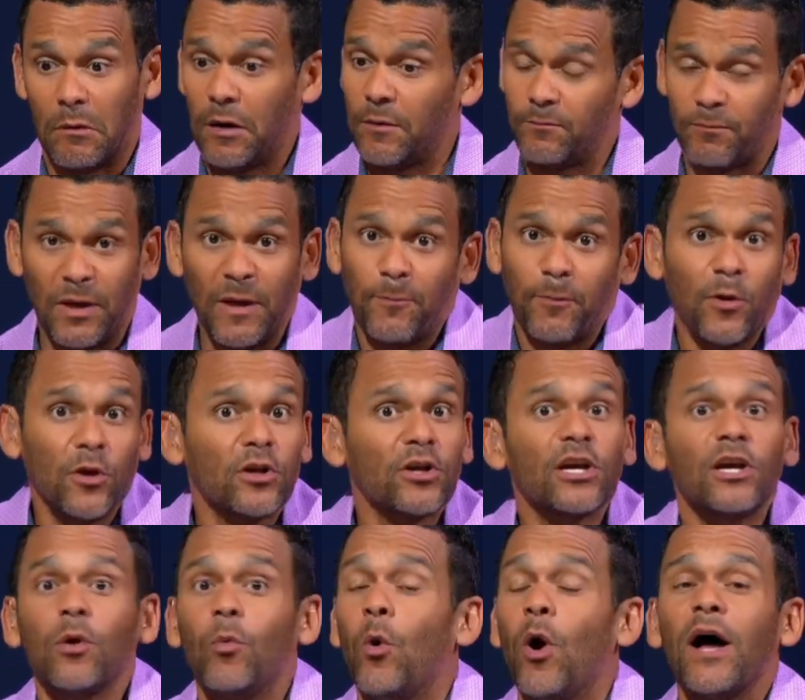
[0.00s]
people are
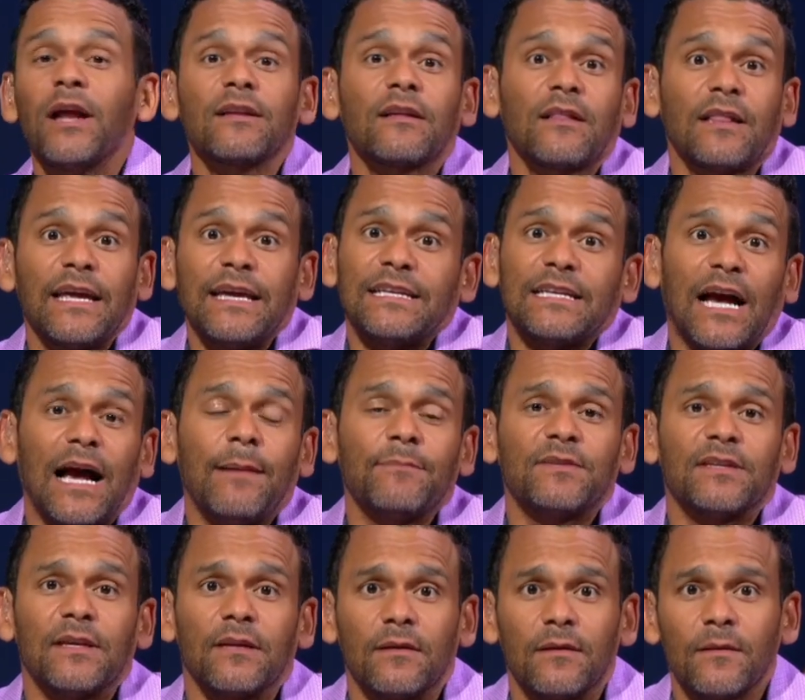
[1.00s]
going to want Klay
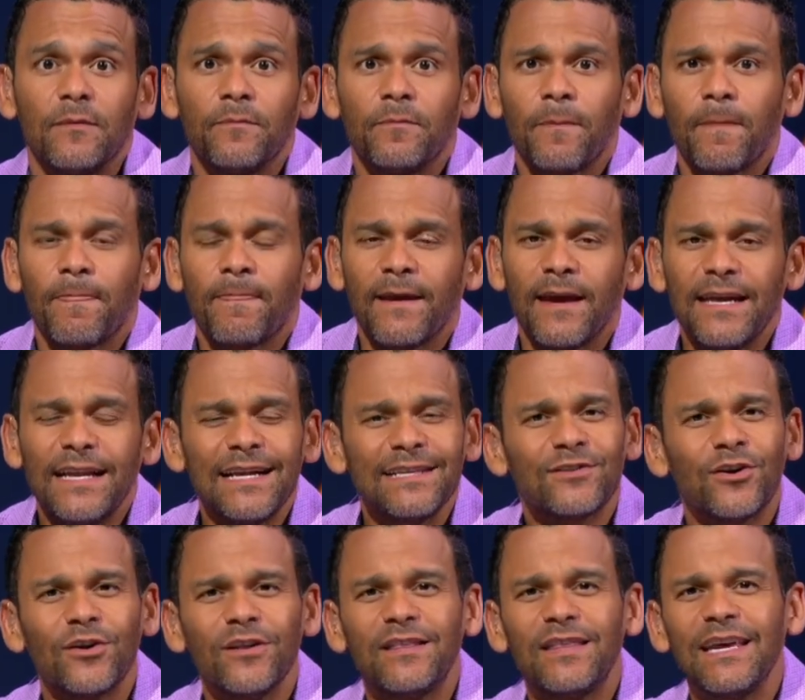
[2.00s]
Thompson. And I
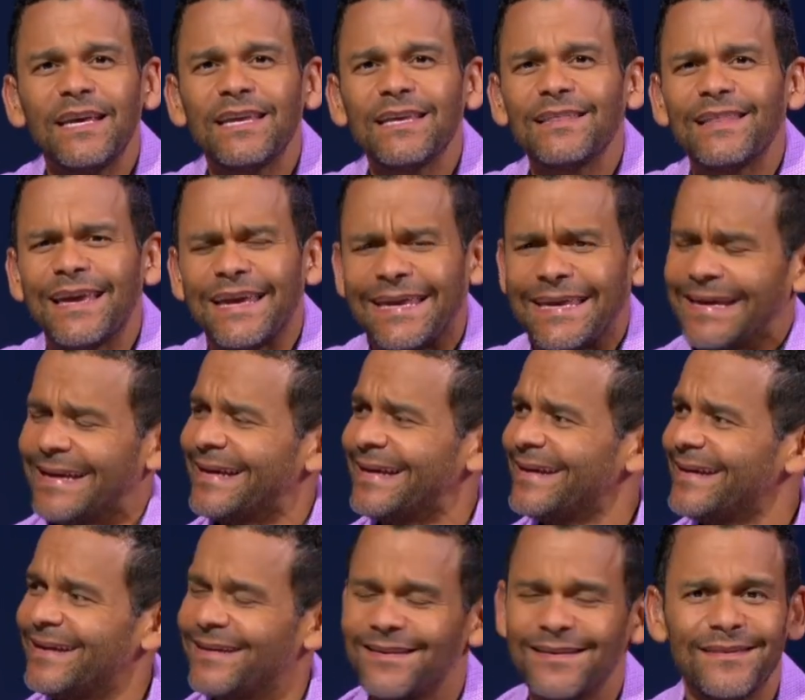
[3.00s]
started thinking like,
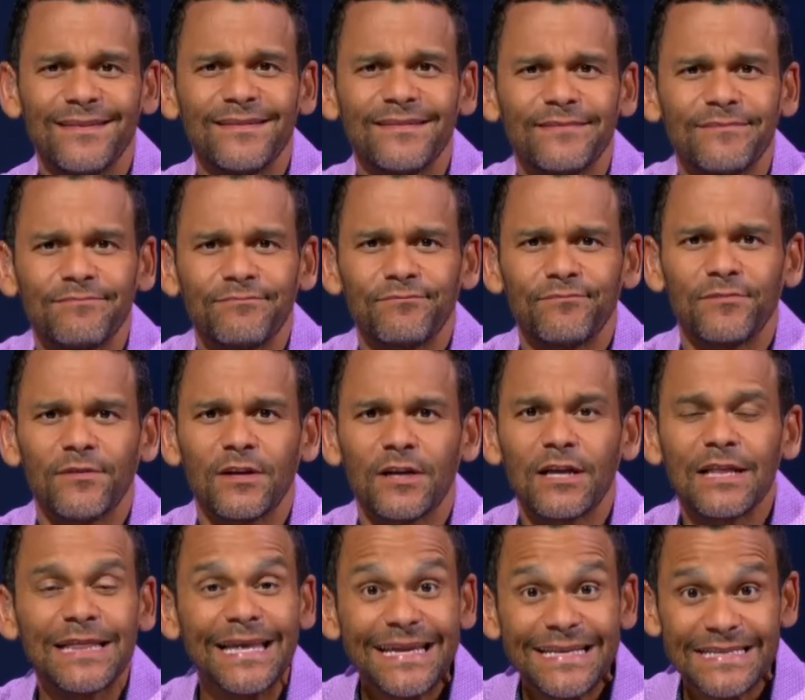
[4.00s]

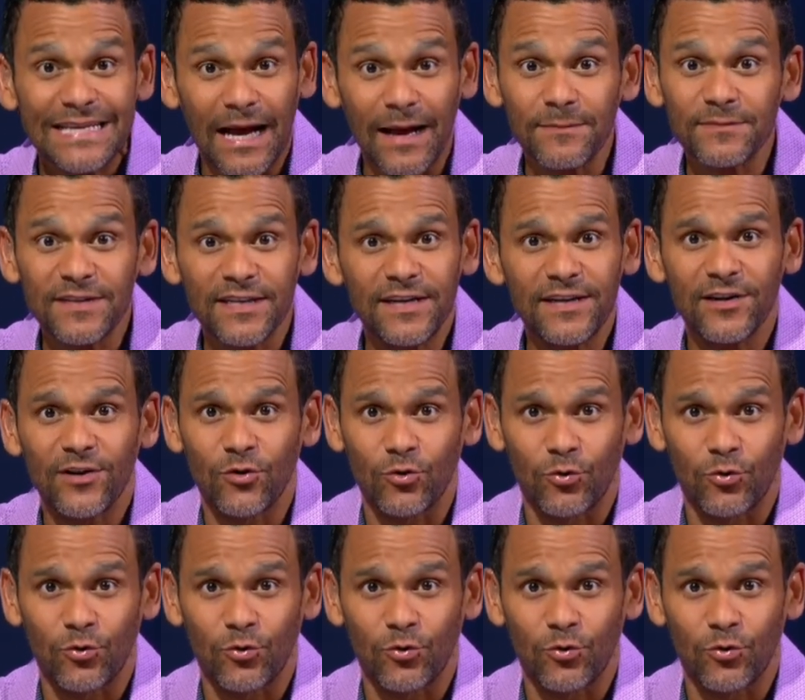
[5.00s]
Klay Thompson in an